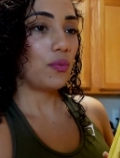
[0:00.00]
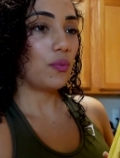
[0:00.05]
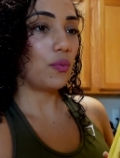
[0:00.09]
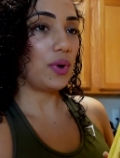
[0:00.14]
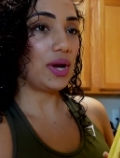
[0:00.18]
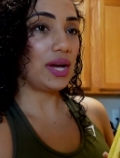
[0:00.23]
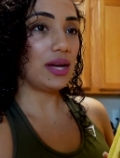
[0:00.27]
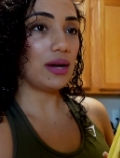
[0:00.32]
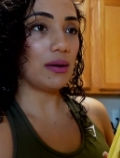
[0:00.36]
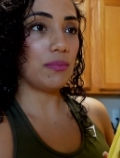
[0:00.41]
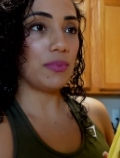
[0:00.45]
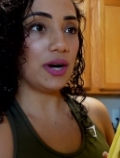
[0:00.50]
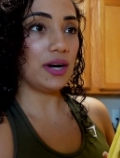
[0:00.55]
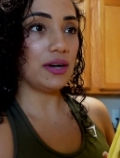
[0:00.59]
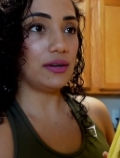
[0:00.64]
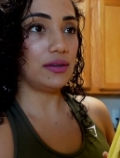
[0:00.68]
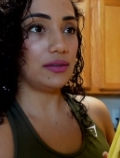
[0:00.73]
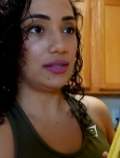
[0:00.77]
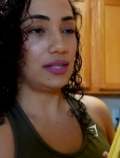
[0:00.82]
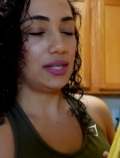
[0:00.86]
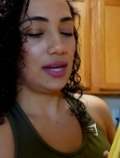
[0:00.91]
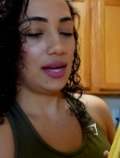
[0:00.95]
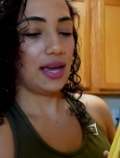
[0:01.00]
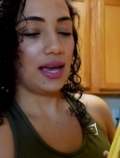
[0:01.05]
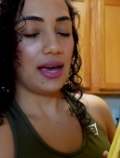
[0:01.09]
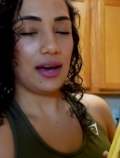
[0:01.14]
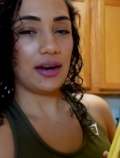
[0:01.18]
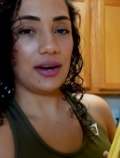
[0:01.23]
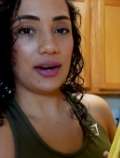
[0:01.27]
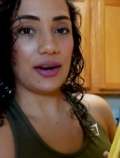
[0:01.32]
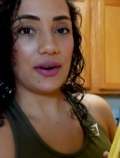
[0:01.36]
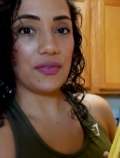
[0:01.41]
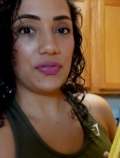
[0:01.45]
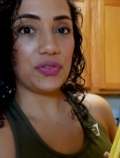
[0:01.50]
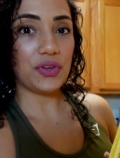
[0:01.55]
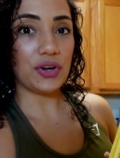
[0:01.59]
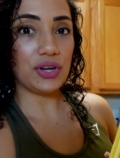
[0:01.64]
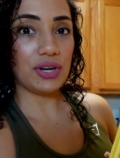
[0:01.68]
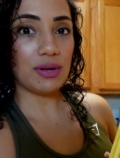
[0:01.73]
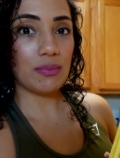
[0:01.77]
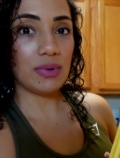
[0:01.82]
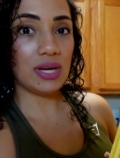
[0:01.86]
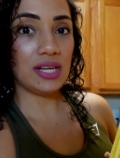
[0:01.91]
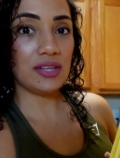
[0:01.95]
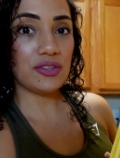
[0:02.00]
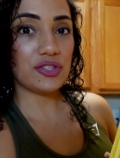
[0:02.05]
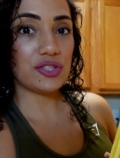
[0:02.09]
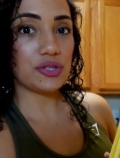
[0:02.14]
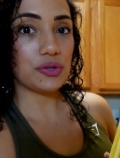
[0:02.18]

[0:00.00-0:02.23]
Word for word: weigh about uh, 30 minutes